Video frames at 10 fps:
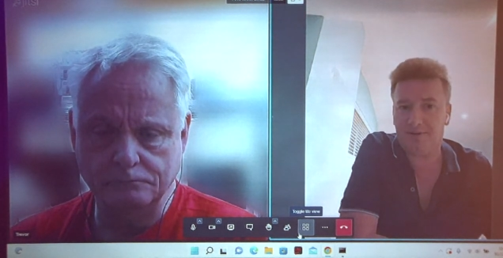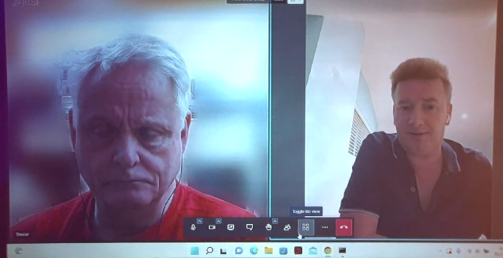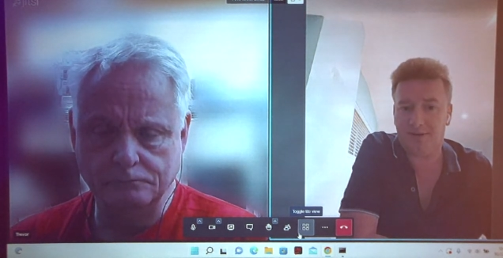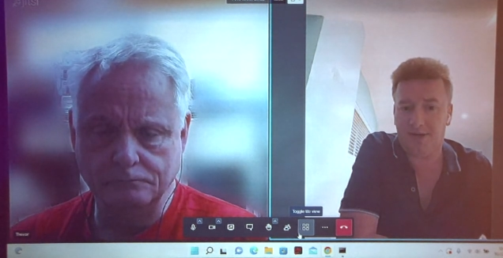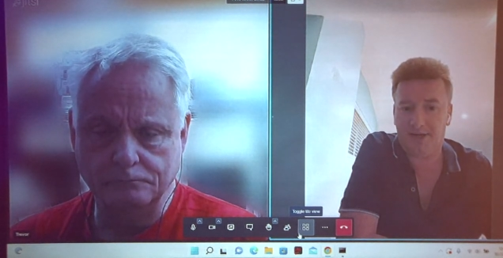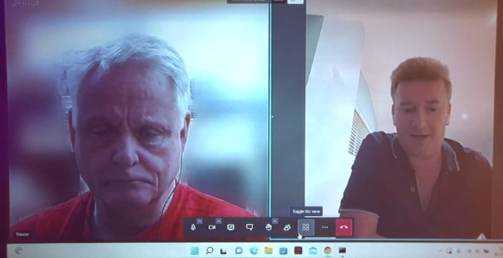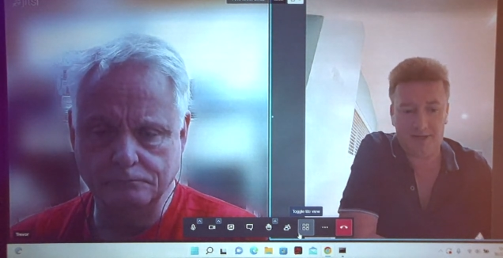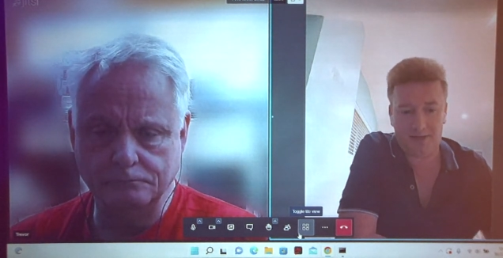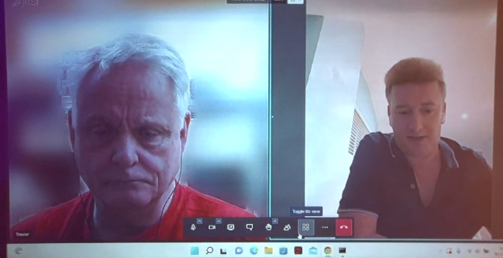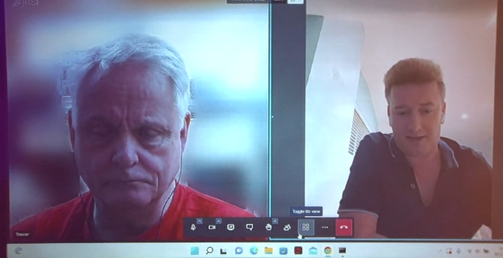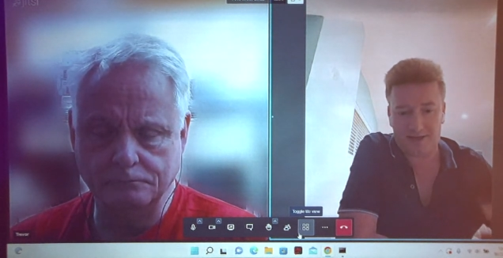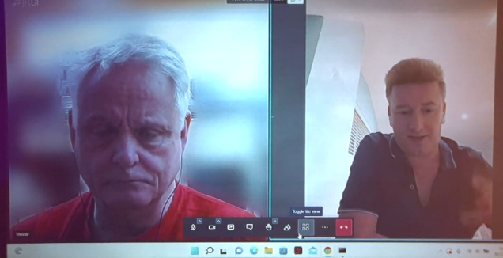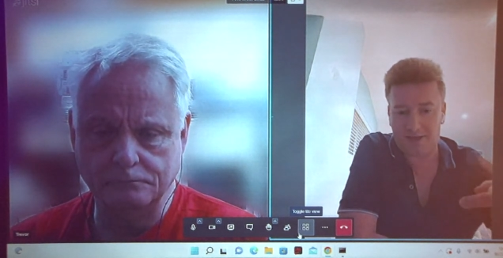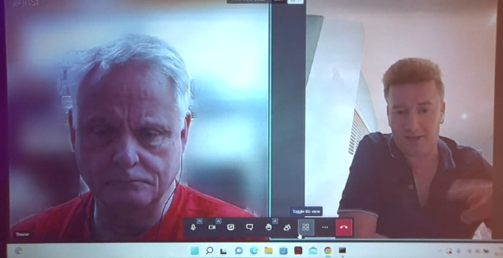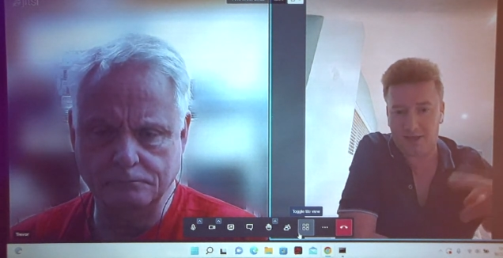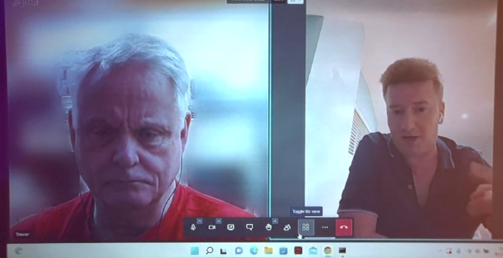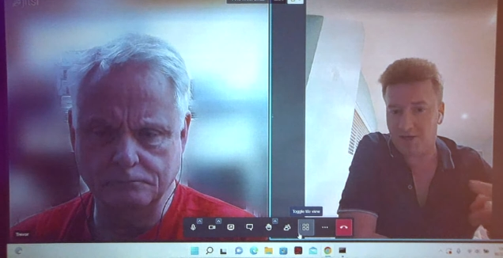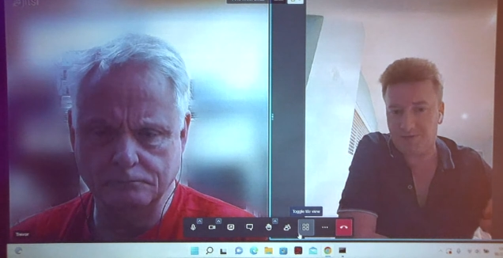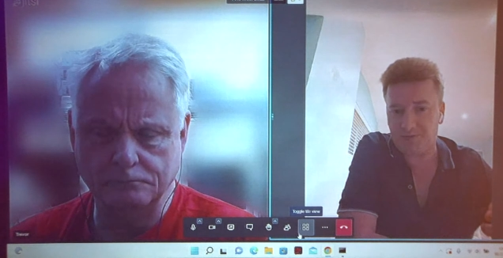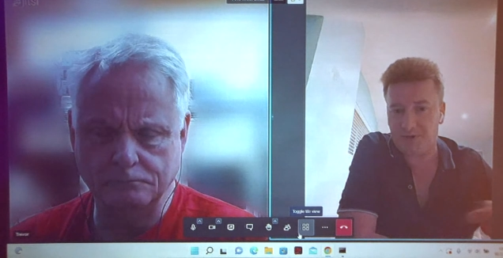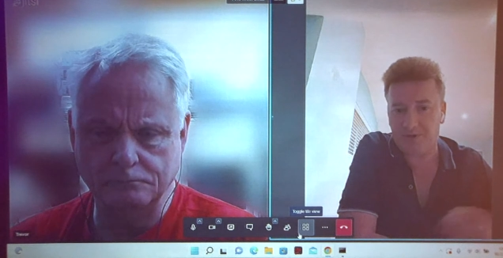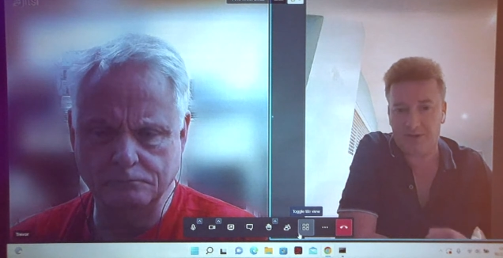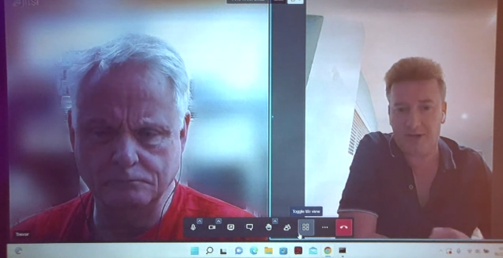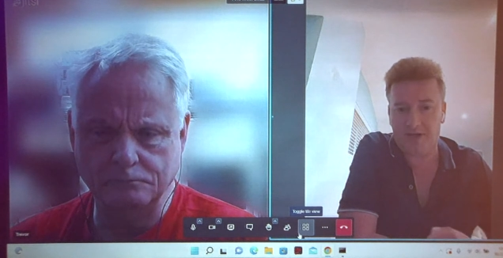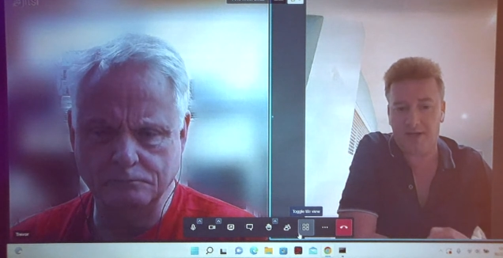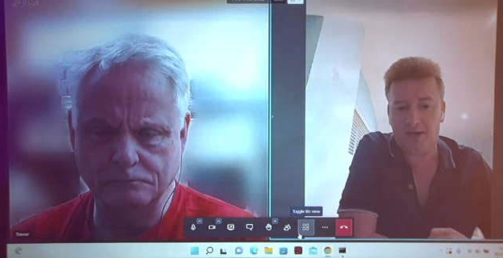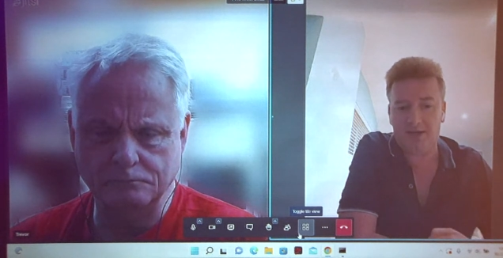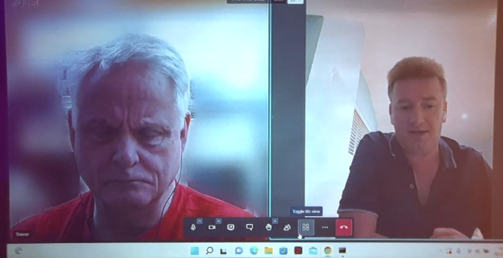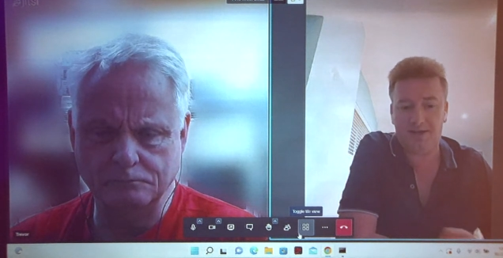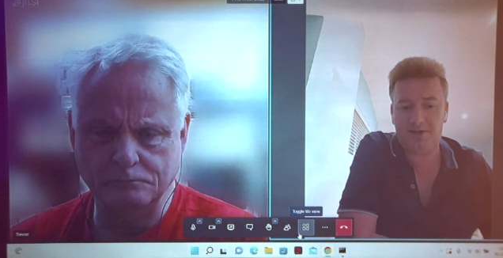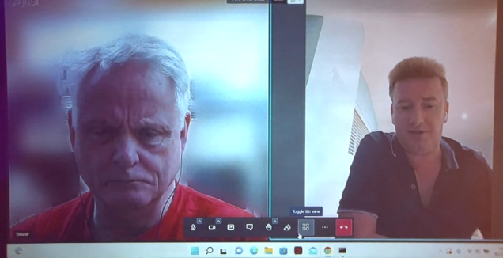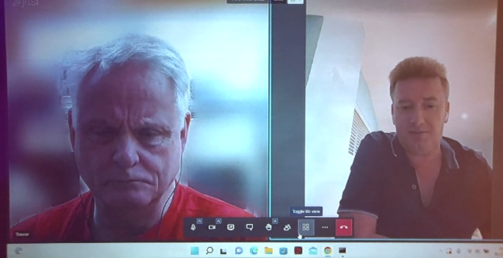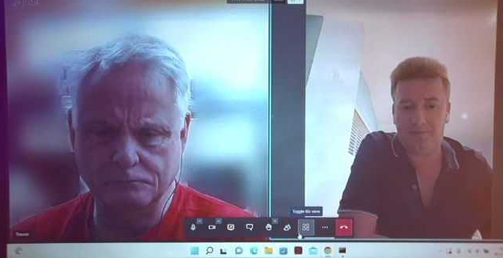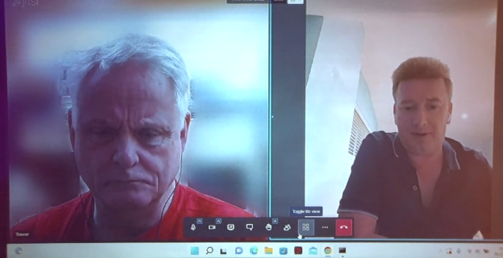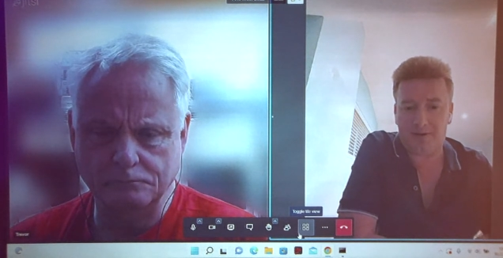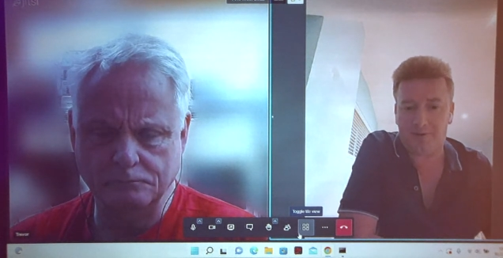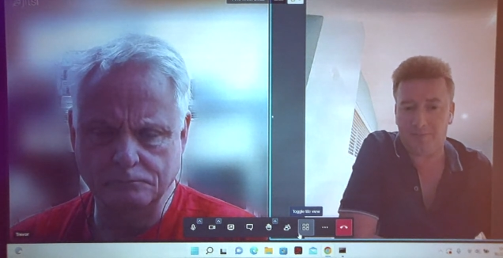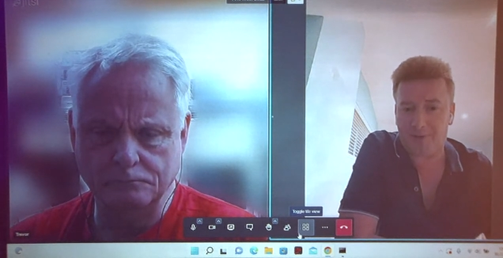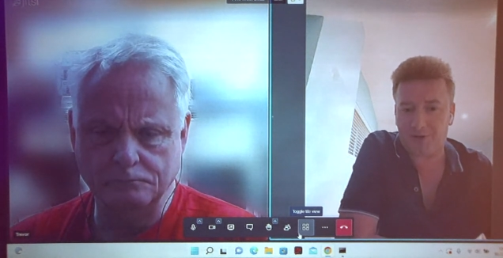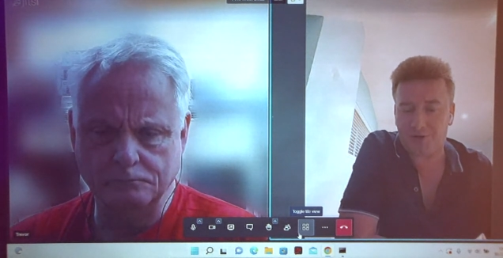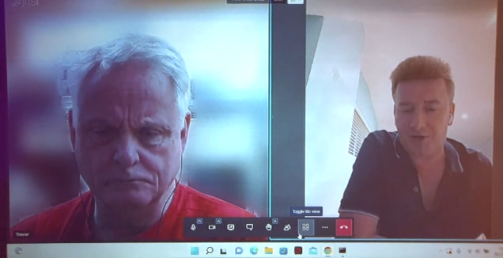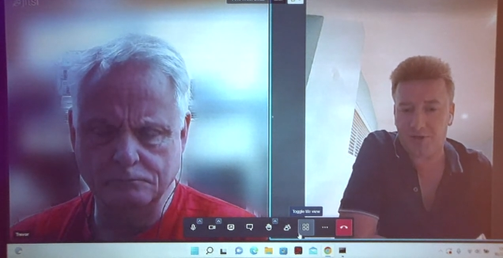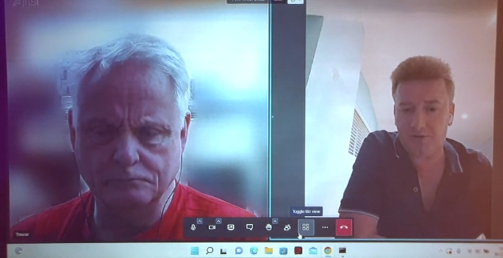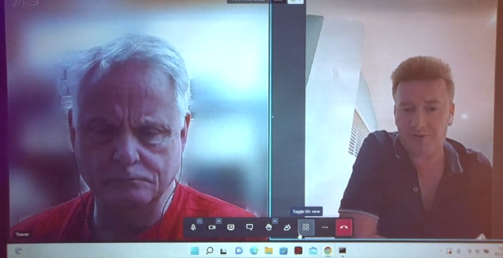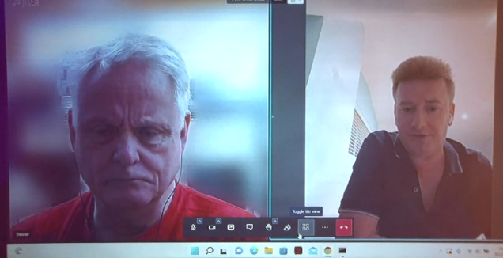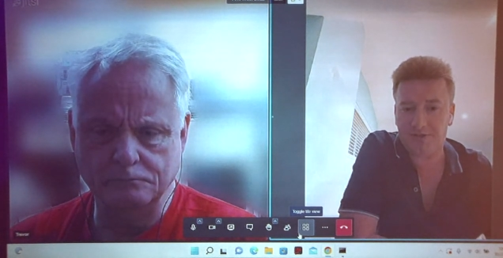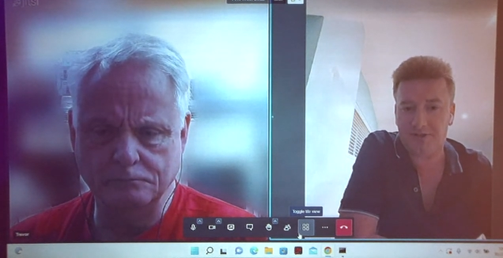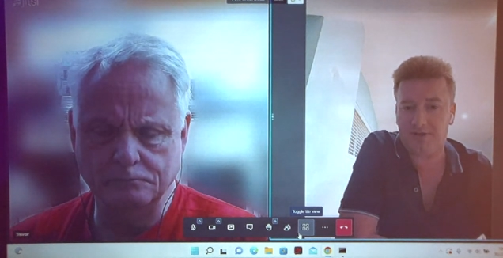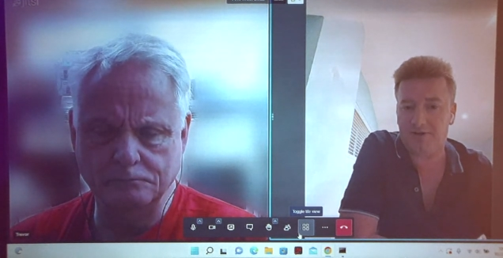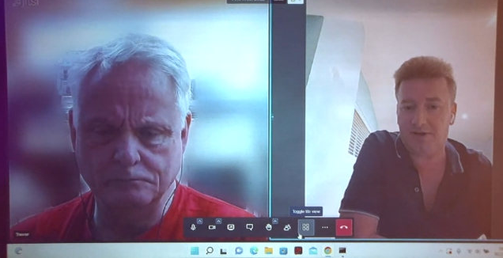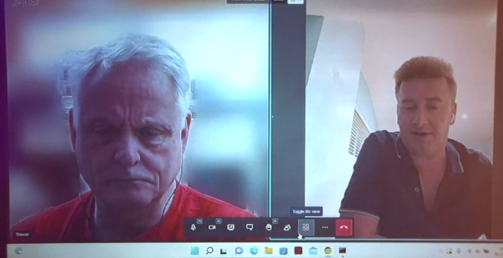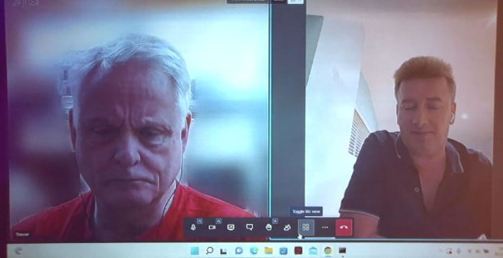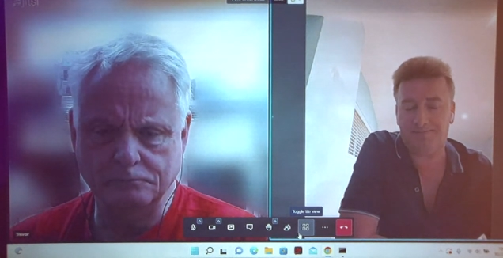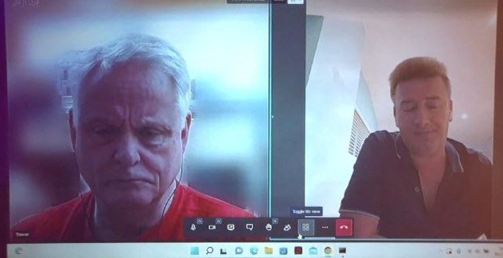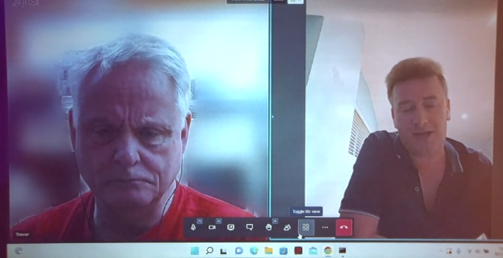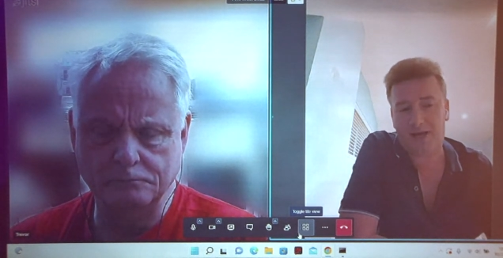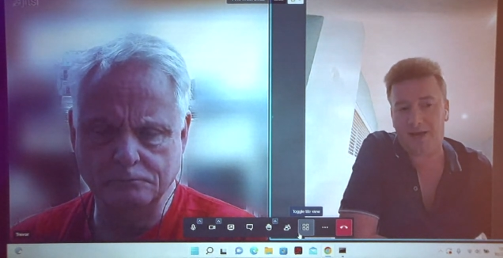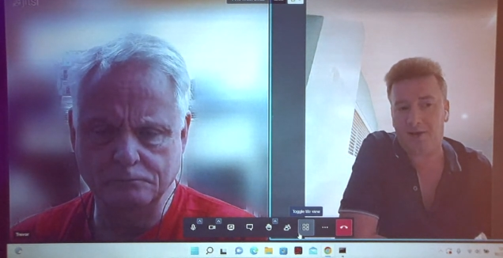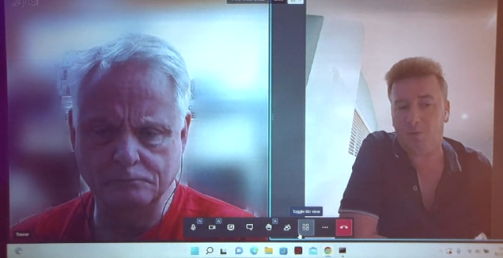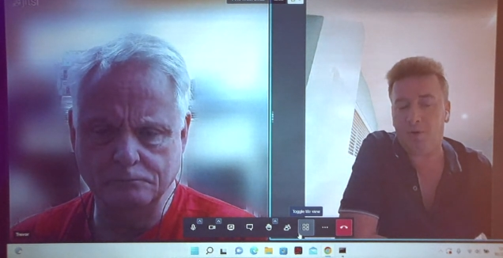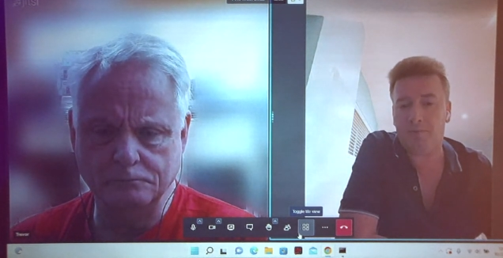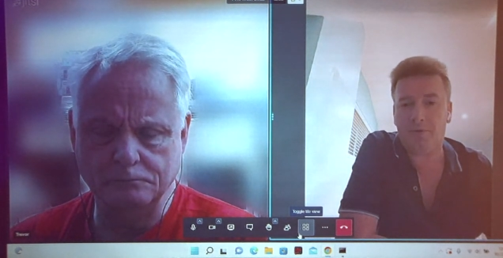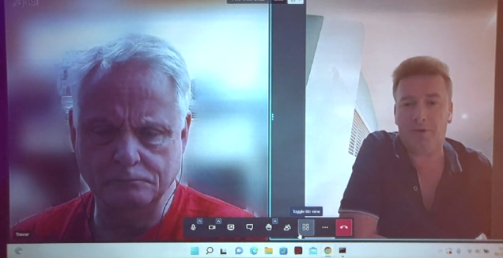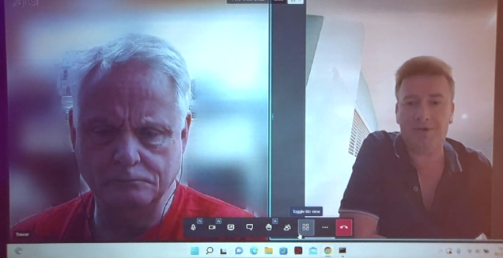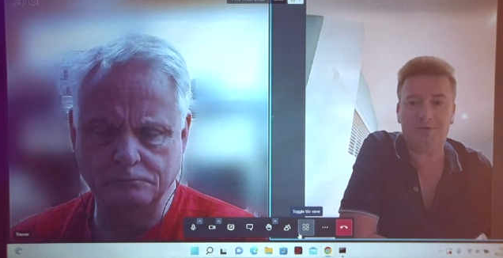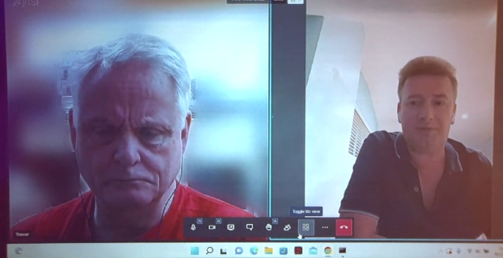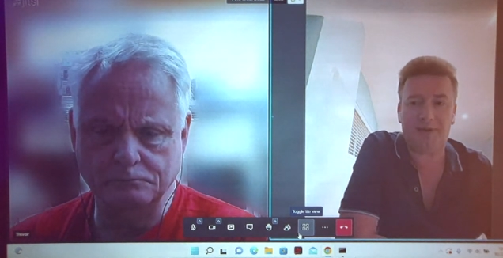Speaker 1: the uh, the clasp on the lithium ba uh, battery holder. That um, and at one point we